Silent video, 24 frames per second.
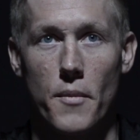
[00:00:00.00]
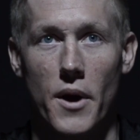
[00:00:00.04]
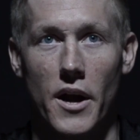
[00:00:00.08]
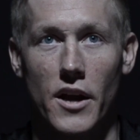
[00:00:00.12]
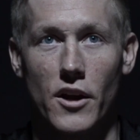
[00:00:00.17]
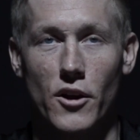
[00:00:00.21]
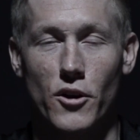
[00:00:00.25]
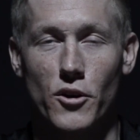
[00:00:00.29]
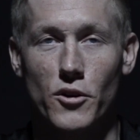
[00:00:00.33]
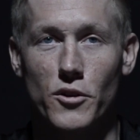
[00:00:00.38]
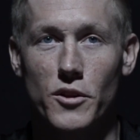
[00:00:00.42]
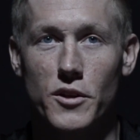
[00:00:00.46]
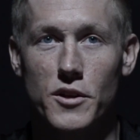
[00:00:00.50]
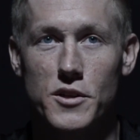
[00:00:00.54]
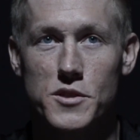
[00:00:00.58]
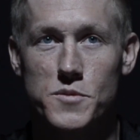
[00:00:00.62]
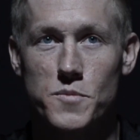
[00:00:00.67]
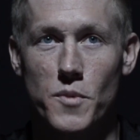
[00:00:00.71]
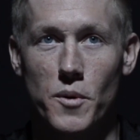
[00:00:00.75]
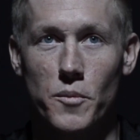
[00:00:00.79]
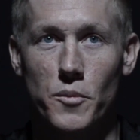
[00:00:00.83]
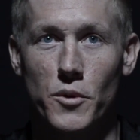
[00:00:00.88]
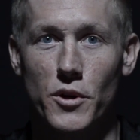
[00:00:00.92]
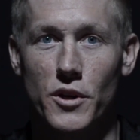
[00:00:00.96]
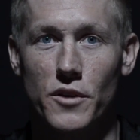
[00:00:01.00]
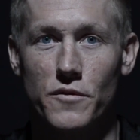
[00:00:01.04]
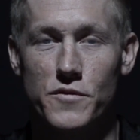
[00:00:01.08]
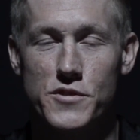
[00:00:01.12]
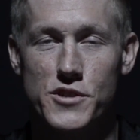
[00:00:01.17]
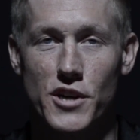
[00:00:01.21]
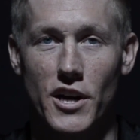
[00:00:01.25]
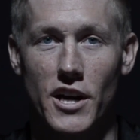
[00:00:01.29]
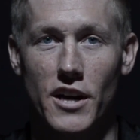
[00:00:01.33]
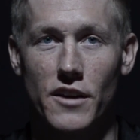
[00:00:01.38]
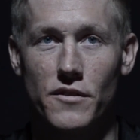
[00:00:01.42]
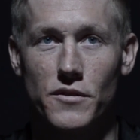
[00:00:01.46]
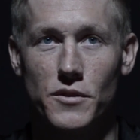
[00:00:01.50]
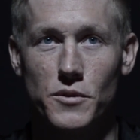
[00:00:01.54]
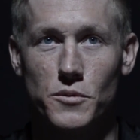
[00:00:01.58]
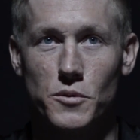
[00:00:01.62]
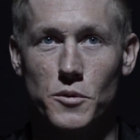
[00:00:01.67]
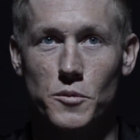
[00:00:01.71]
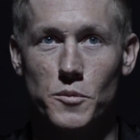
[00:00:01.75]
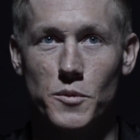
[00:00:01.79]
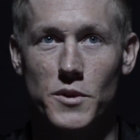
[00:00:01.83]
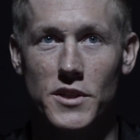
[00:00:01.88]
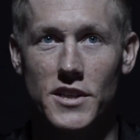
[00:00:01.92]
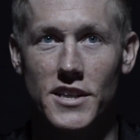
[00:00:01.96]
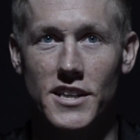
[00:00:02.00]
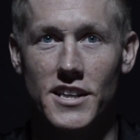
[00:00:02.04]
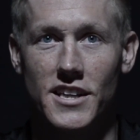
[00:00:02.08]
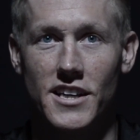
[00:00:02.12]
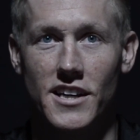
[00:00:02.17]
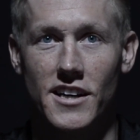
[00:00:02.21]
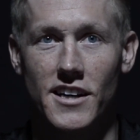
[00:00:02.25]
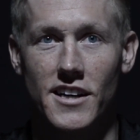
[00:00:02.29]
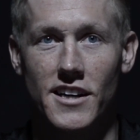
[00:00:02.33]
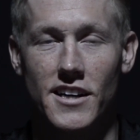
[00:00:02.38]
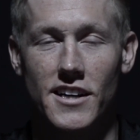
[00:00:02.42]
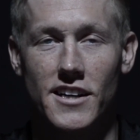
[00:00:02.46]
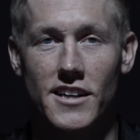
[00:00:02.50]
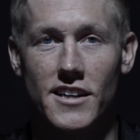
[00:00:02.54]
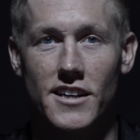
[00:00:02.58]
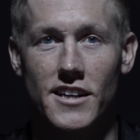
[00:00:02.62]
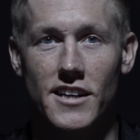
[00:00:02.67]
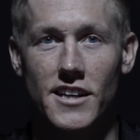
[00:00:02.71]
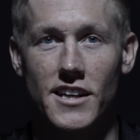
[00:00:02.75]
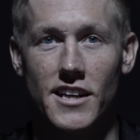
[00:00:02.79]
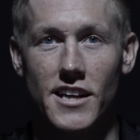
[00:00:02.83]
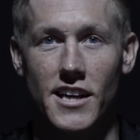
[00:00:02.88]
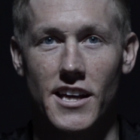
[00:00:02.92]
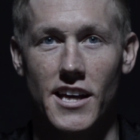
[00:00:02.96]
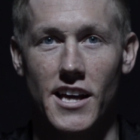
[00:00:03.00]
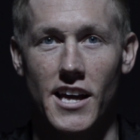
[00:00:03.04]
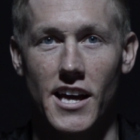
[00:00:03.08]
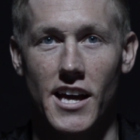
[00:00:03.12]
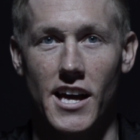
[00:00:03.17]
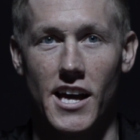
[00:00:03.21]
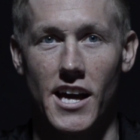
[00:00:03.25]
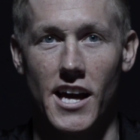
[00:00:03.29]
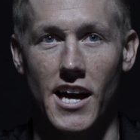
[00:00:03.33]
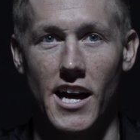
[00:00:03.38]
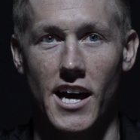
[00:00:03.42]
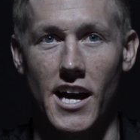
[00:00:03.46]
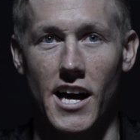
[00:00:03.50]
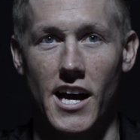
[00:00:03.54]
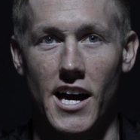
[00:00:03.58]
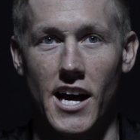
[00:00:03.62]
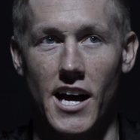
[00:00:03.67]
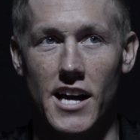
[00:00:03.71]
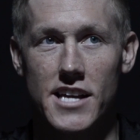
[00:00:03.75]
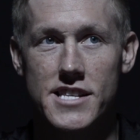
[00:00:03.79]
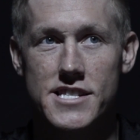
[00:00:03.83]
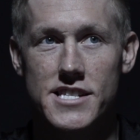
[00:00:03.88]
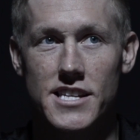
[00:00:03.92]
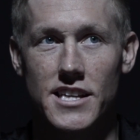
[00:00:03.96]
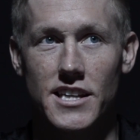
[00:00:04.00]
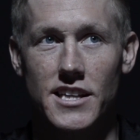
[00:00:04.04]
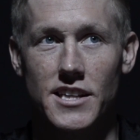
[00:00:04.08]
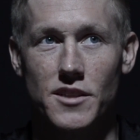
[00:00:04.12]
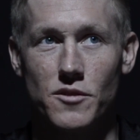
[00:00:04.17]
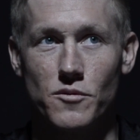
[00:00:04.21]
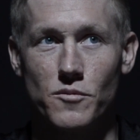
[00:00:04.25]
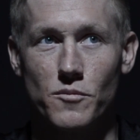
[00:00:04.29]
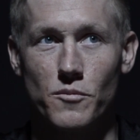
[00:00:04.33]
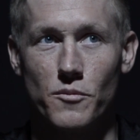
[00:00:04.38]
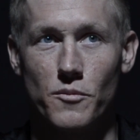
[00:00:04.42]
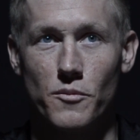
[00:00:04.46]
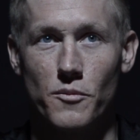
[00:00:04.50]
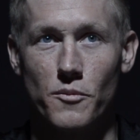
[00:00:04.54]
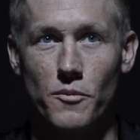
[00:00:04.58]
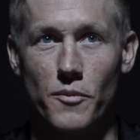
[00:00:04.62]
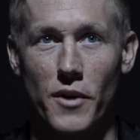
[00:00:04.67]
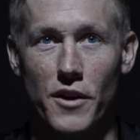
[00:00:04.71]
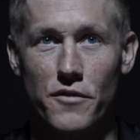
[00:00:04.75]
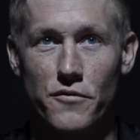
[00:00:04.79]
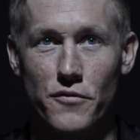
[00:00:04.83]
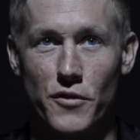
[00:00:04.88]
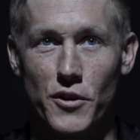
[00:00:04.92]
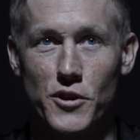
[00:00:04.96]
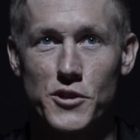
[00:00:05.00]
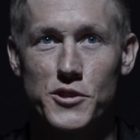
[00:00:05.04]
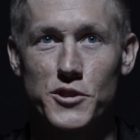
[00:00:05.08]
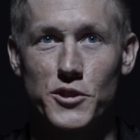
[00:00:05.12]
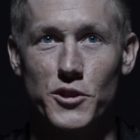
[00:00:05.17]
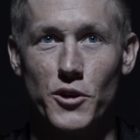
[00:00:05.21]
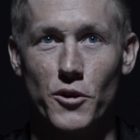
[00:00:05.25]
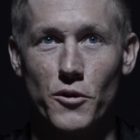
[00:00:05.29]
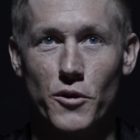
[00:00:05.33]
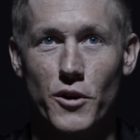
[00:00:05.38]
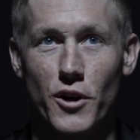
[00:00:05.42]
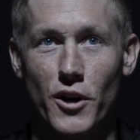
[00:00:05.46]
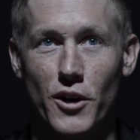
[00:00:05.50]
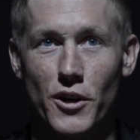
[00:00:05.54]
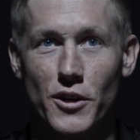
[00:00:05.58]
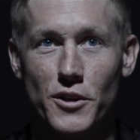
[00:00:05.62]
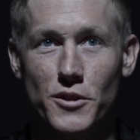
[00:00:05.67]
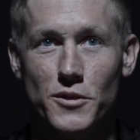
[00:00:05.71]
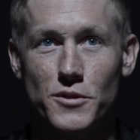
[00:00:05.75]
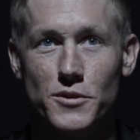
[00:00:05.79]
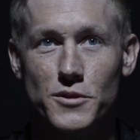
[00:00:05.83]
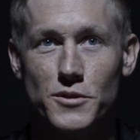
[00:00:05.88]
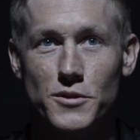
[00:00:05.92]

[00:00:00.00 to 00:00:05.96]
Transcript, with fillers: My earliest memory of driving would be, uh, I'd say, my first go kart